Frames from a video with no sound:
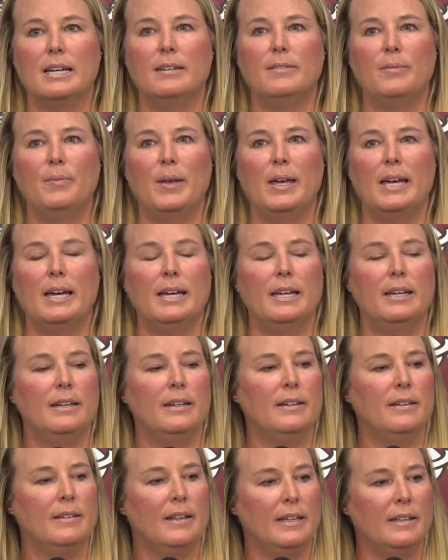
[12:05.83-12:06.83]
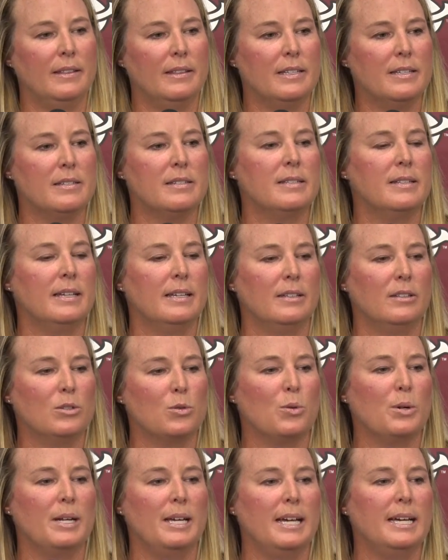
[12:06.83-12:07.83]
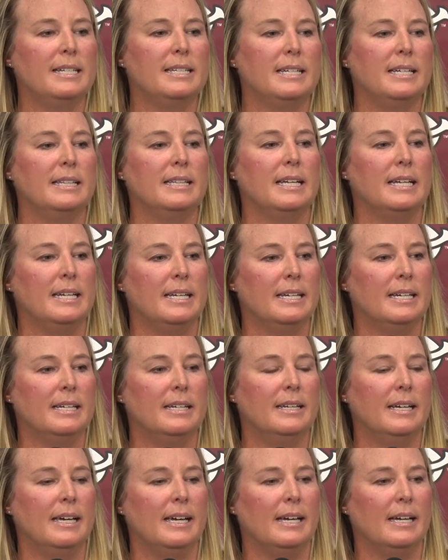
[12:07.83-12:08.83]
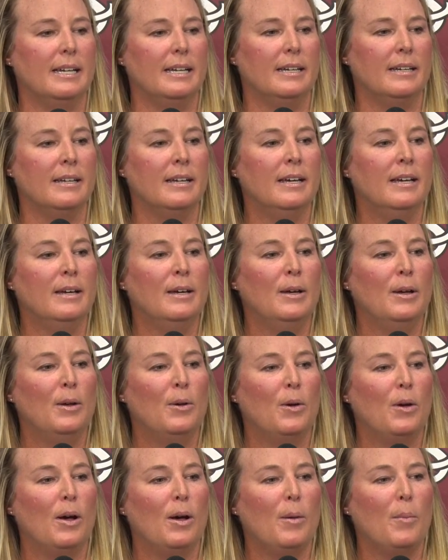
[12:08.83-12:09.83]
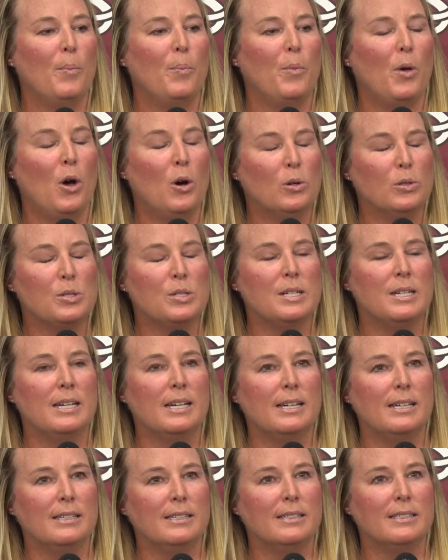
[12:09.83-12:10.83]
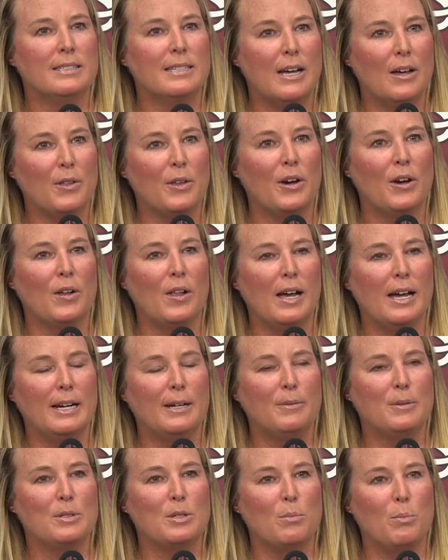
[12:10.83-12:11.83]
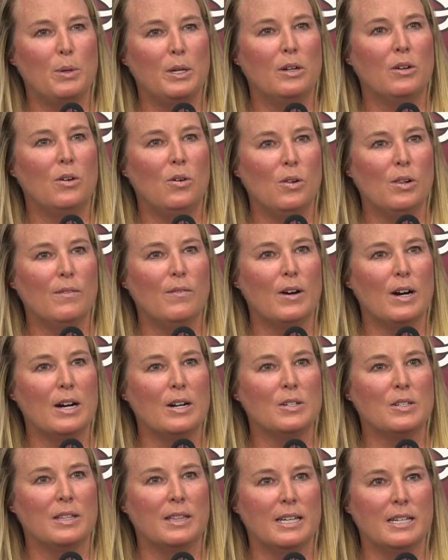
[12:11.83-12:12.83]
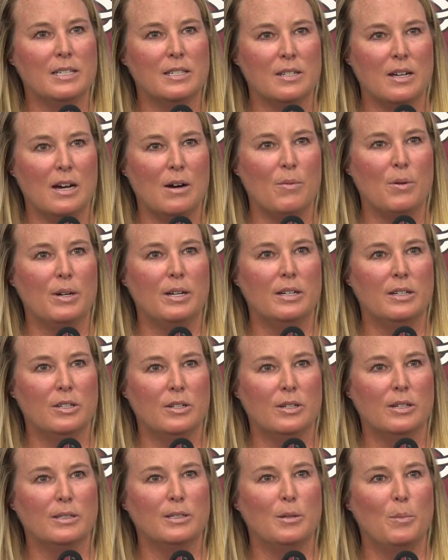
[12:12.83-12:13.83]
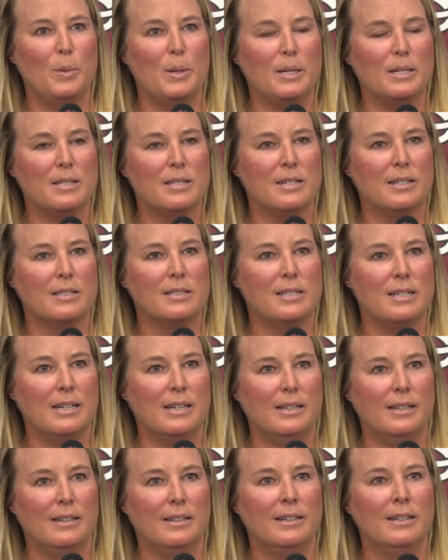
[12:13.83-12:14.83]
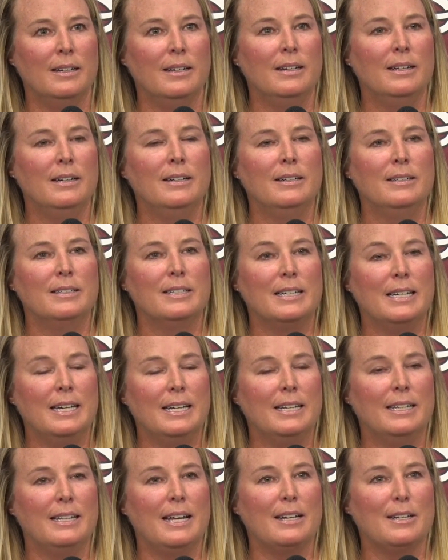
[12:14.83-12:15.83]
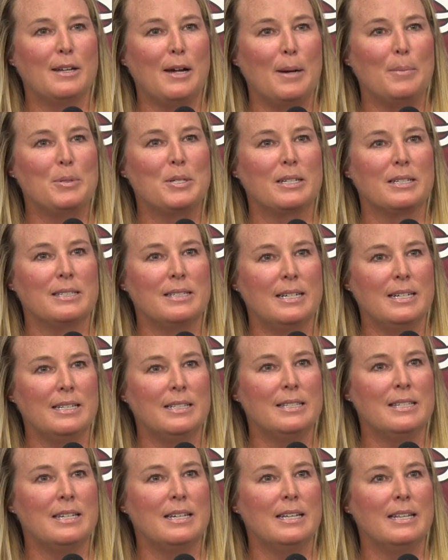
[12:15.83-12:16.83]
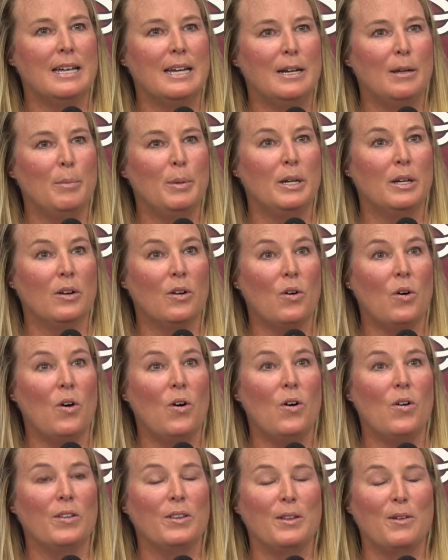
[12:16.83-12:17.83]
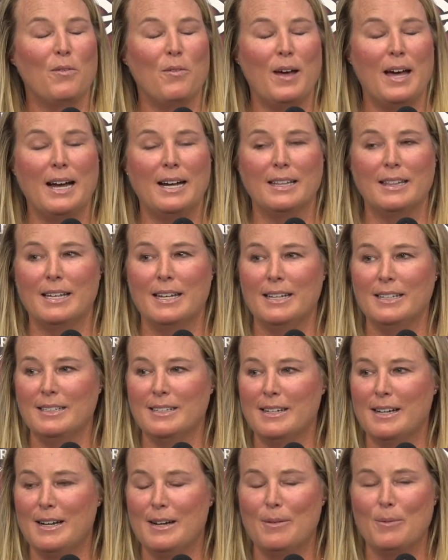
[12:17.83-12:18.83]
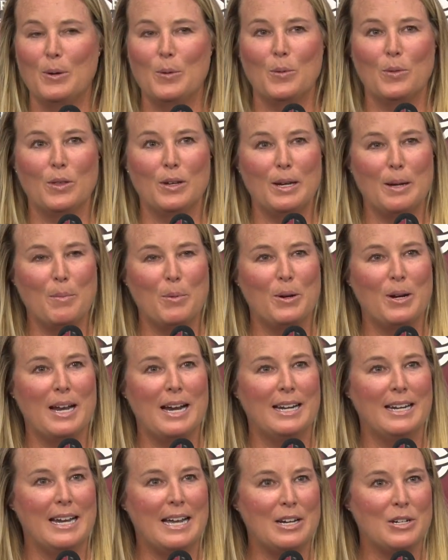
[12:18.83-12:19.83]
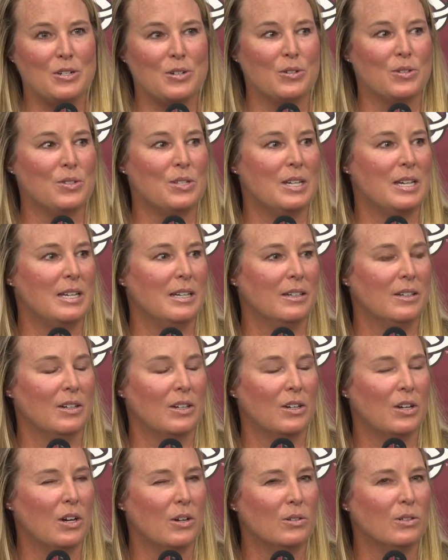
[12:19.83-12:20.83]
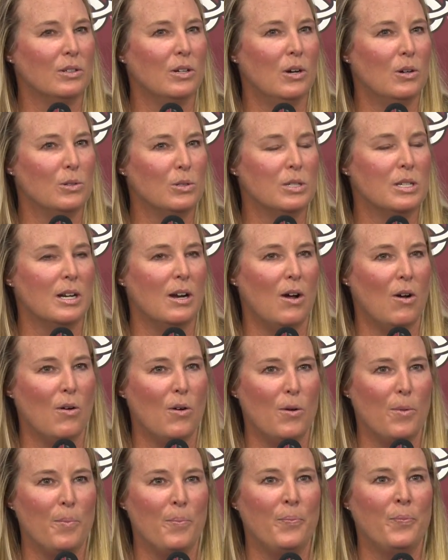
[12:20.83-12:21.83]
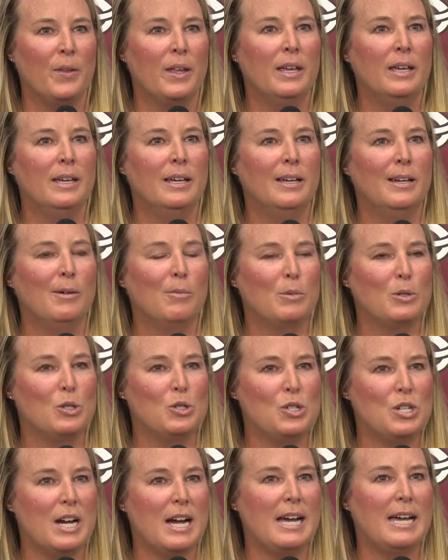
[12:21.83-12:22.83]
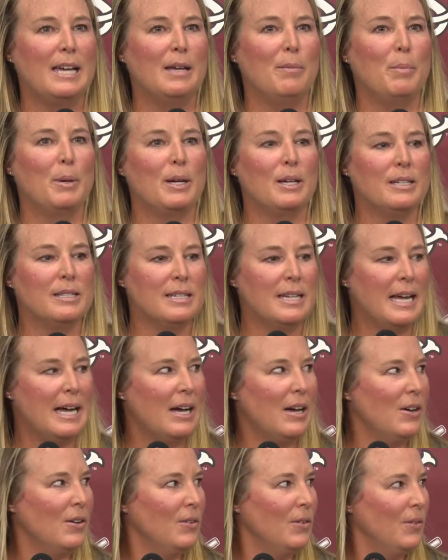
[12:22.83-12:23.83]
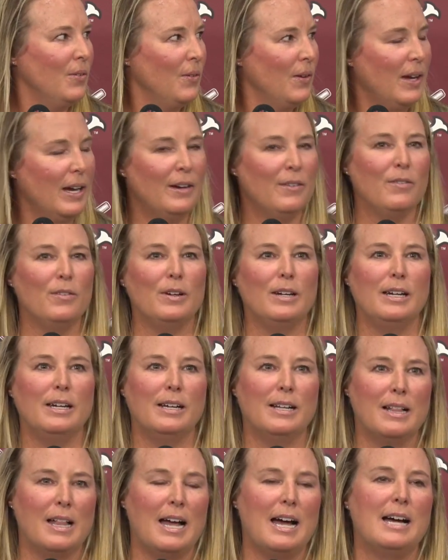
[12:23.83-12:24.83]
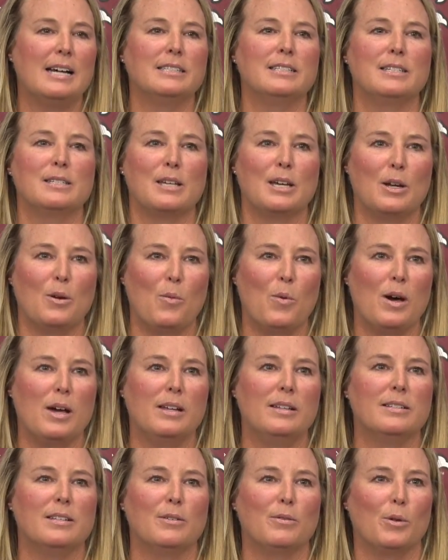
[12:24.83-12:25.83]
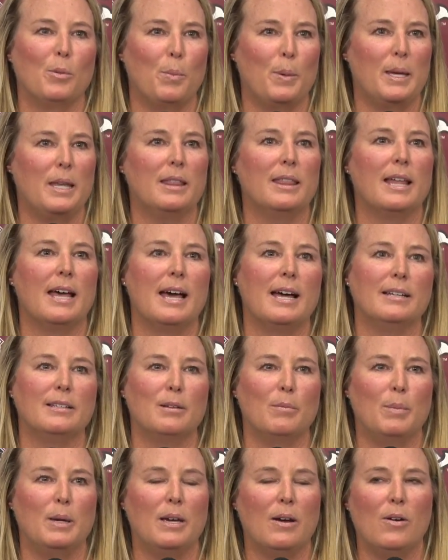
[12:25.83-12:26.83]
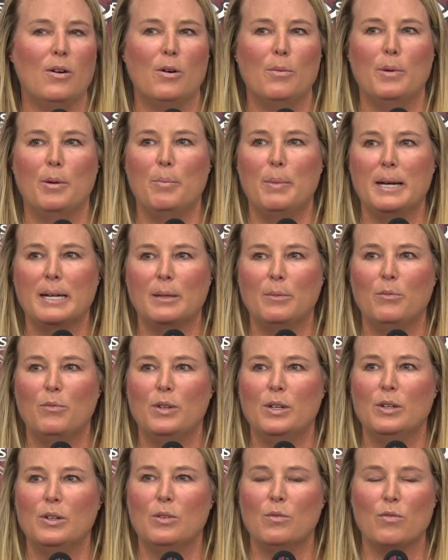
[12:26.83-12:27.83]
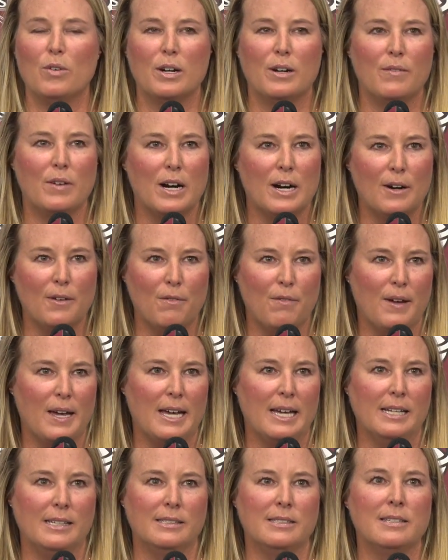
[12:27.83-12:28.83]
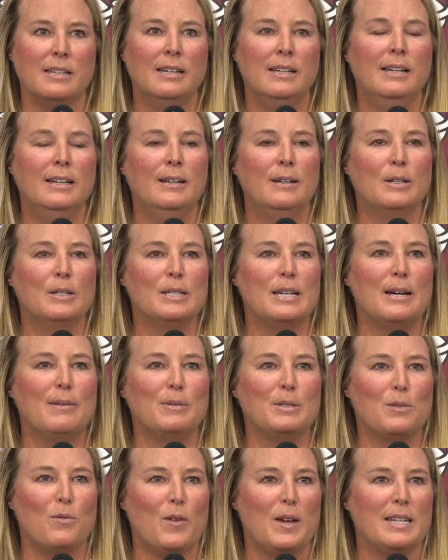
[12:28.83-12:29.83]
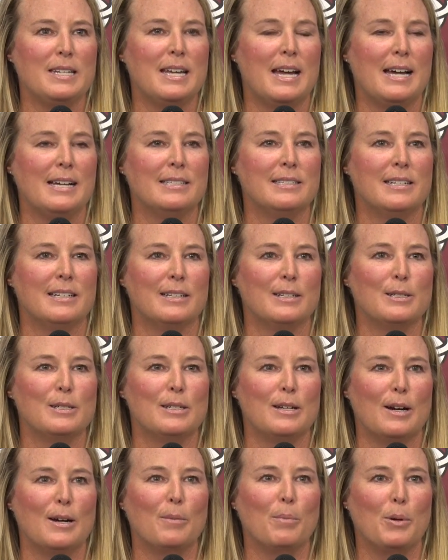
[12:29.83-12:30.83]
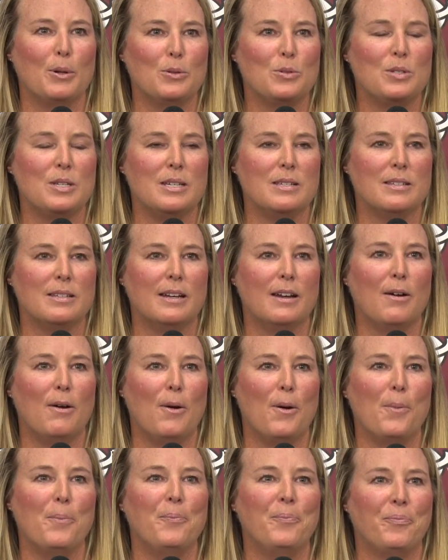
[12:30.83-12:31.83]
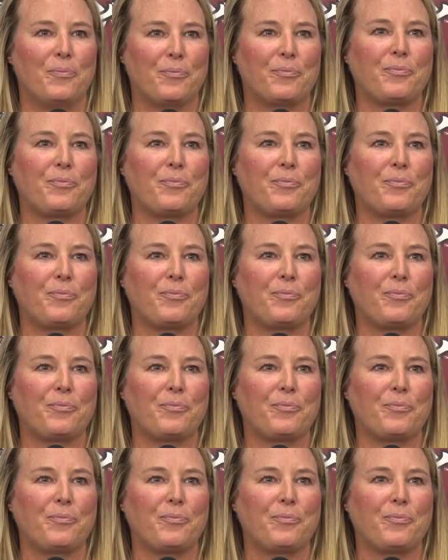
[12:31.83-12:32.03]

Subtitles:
it? And in 2018 they did. And hosting at South Carolina was a big goal of ours, and they saw what it took to be a 16. To get in that top 16 seed, that had been a goal. And the fact that we were the number 9 national seed and could host at home was giant, because now every class is going to want to repeat that, to be home at Beckham Field in front of our fans, because that was fantastic to start postseason at home.